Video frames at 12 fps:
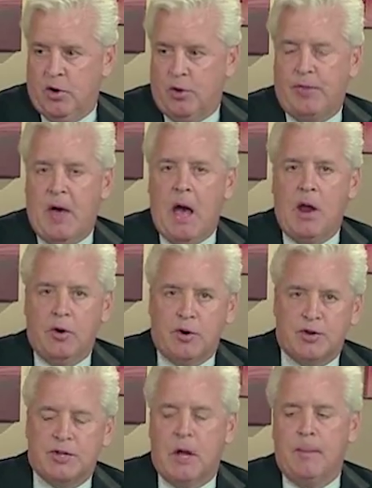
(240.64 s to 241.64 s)
in your thigh or
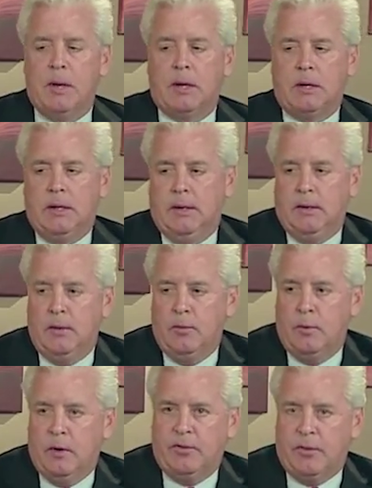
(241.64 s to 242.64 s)
your stomach, and
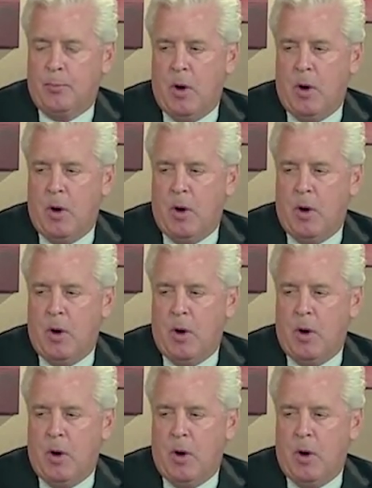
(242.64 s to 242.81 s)
whereas the